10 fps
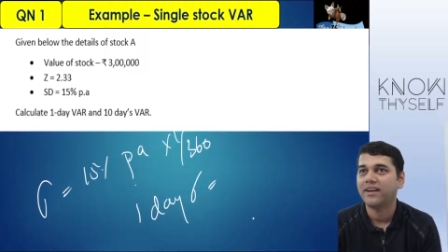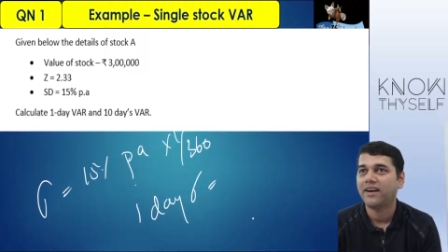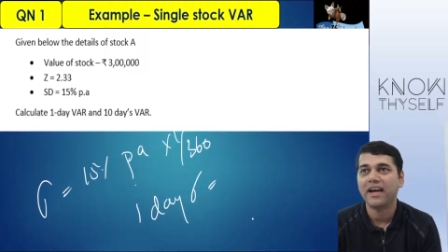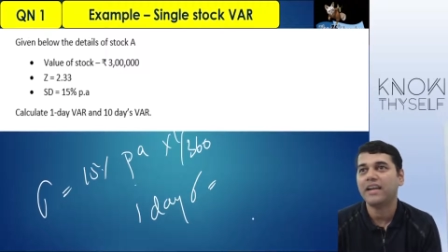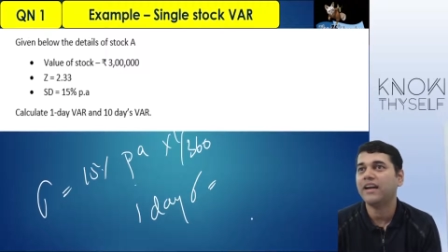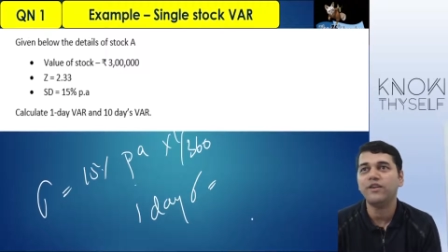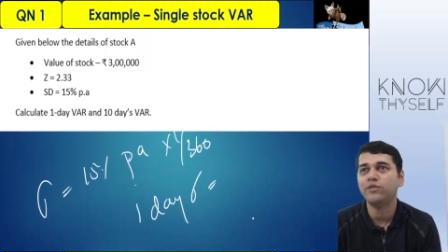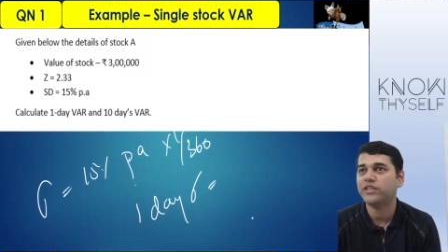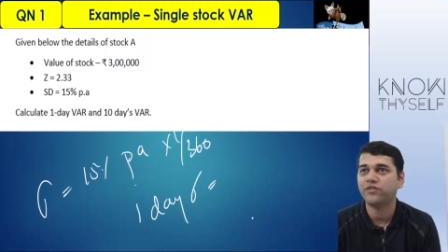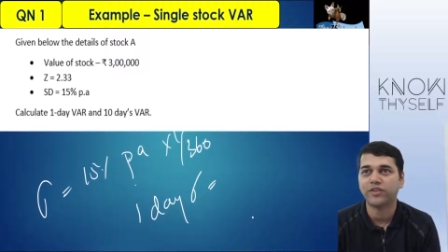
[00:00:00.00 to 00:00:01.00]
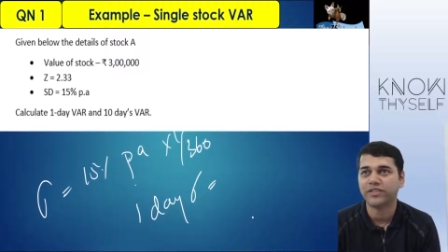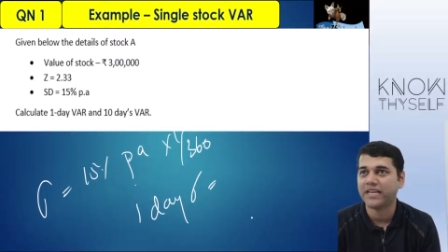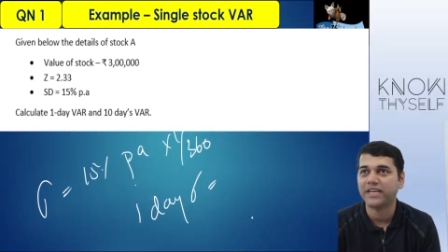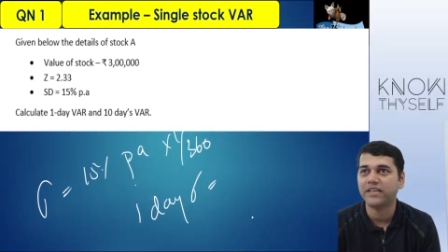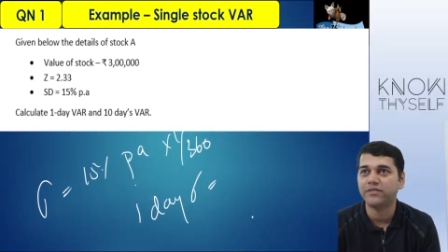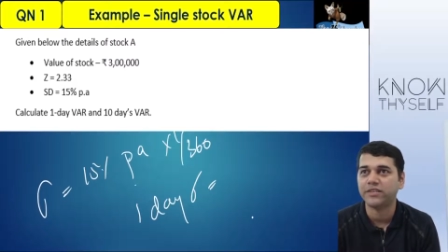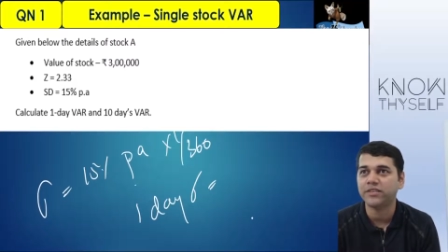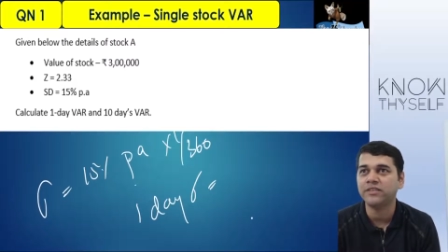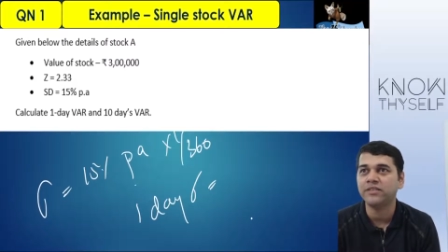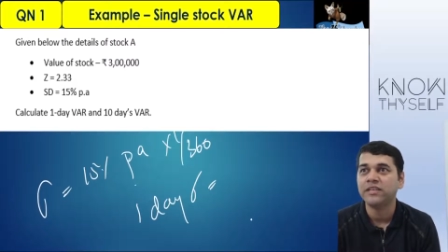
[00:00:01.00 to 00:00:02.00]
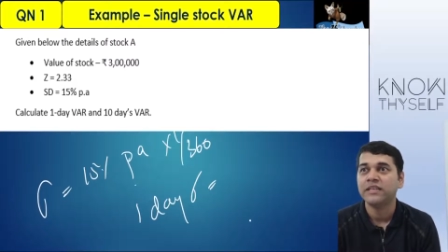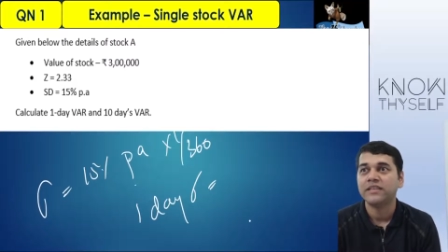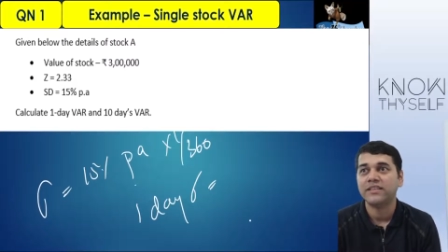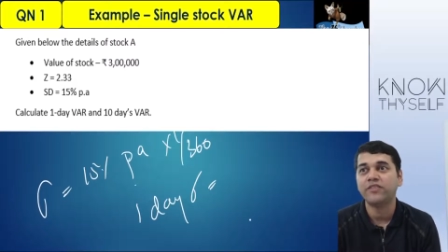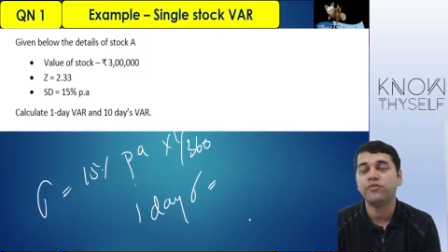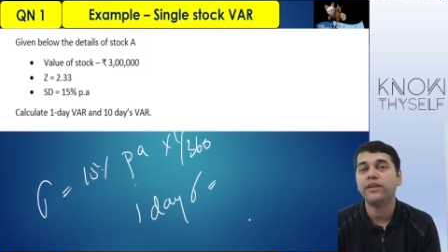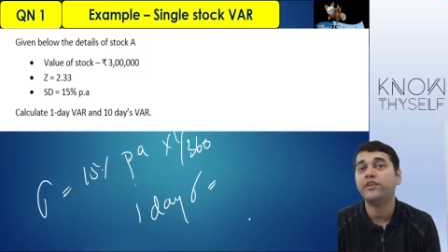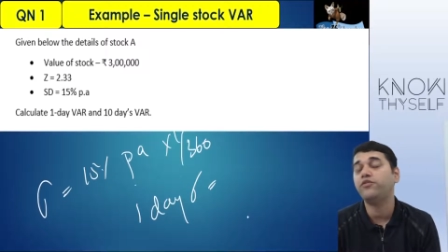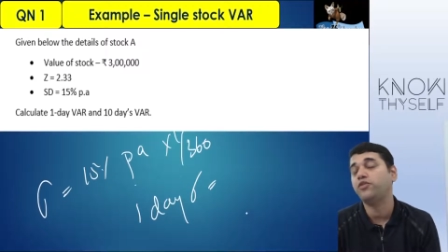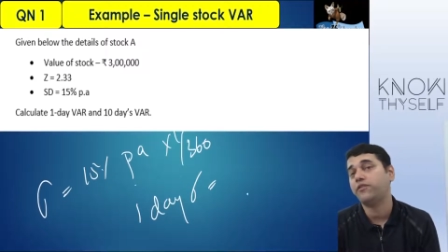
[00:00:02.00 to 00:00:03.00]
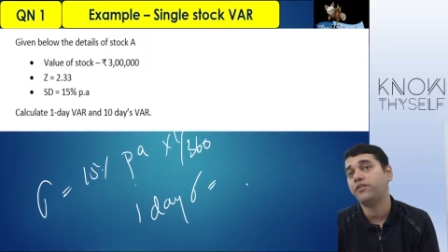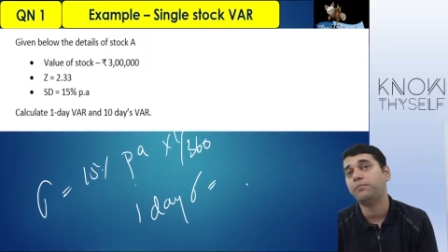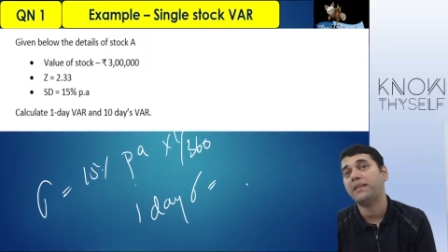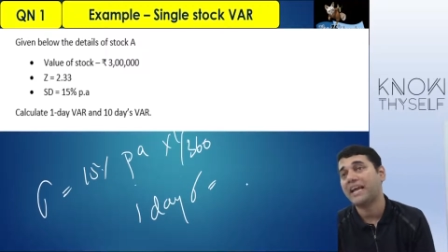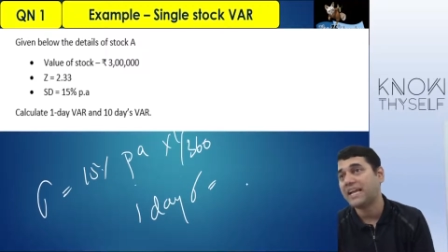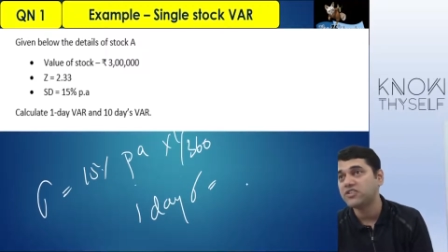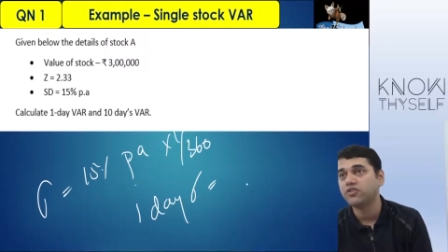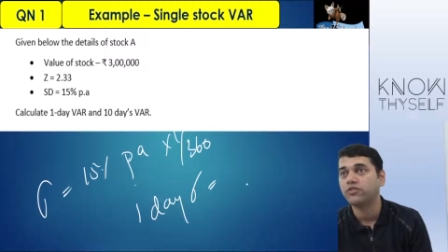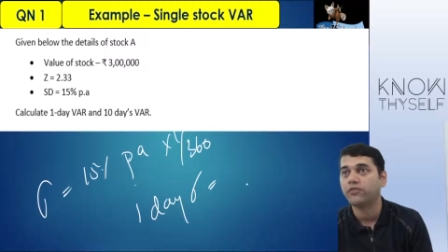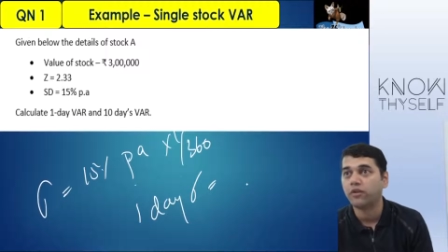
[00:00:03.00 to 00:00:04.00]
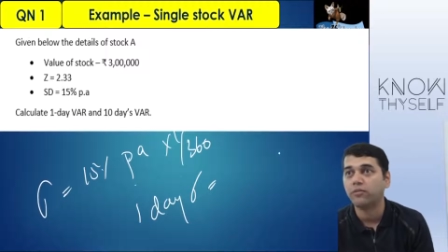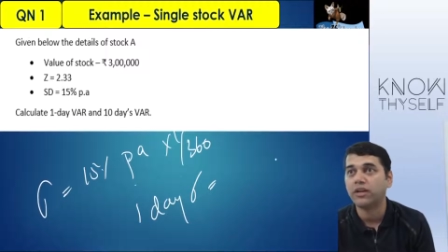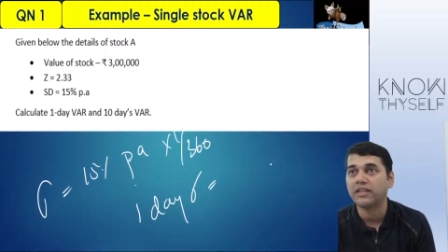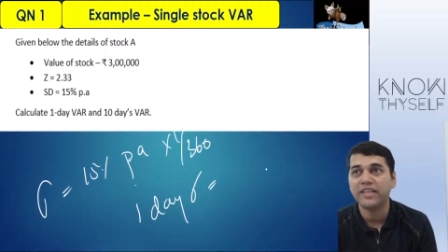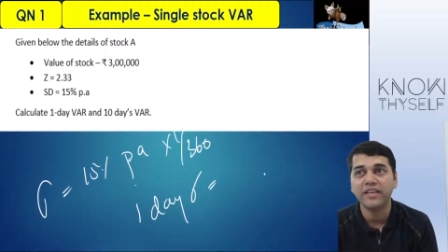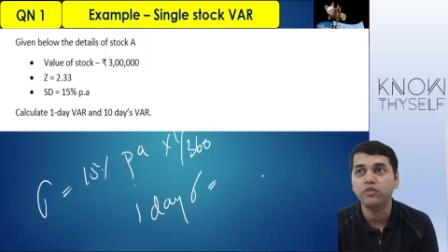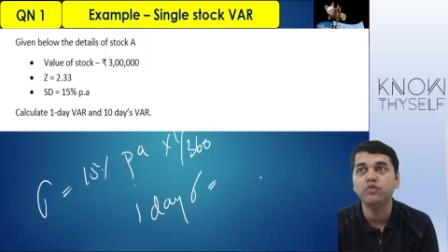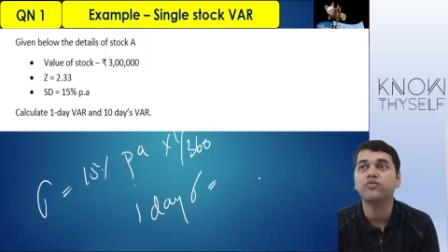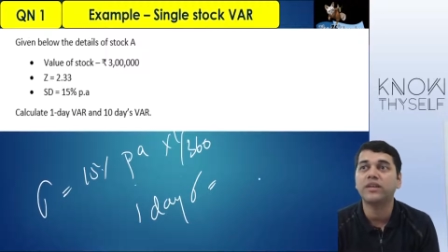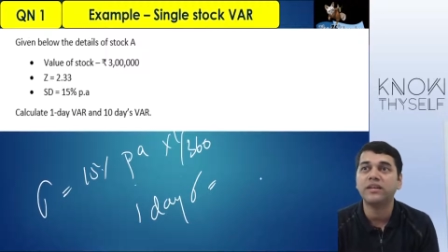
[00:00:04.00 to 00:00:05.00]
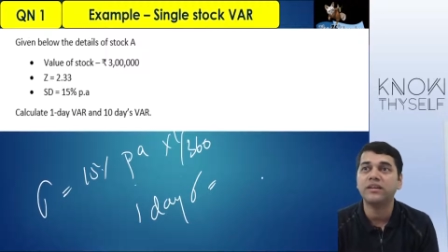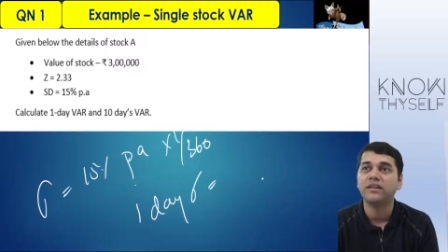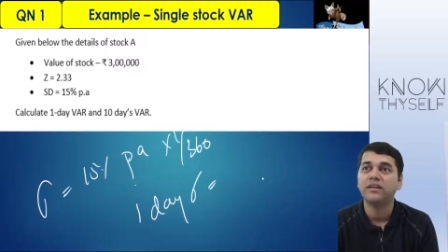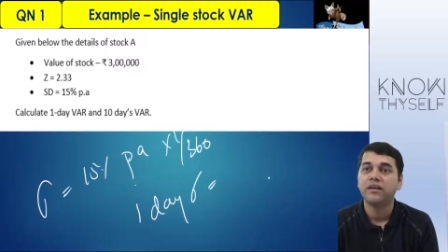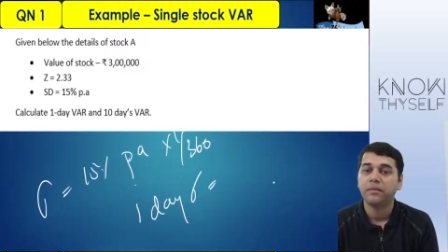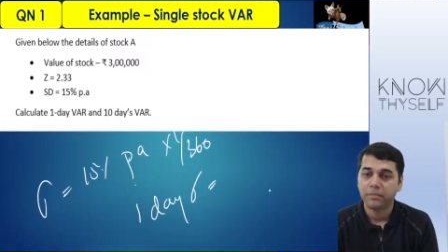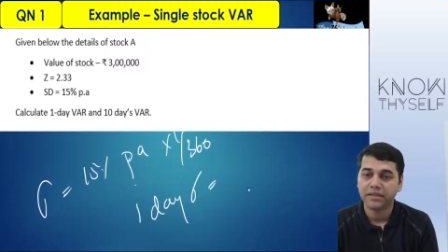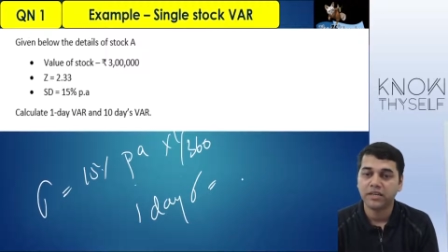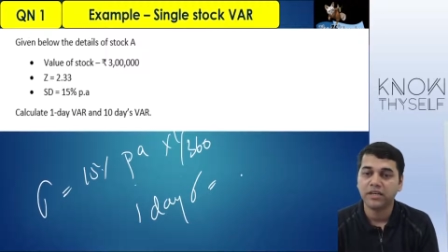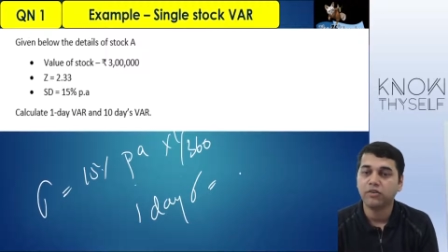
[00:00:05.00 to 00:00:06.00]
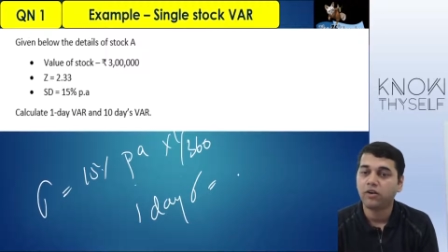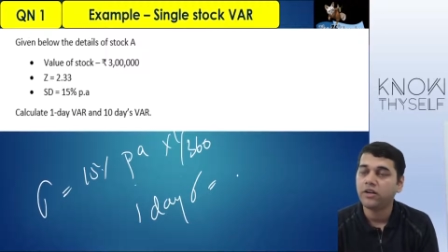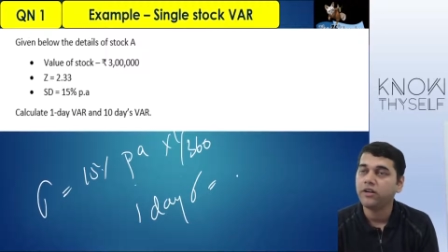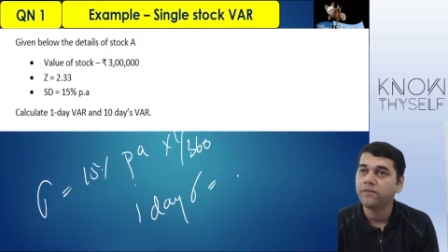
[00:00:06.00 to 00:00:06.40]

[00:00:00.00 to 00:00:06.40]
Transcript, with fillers: I can't do it for standard deviation that's why if you refer Black and Scholes formula they use one method called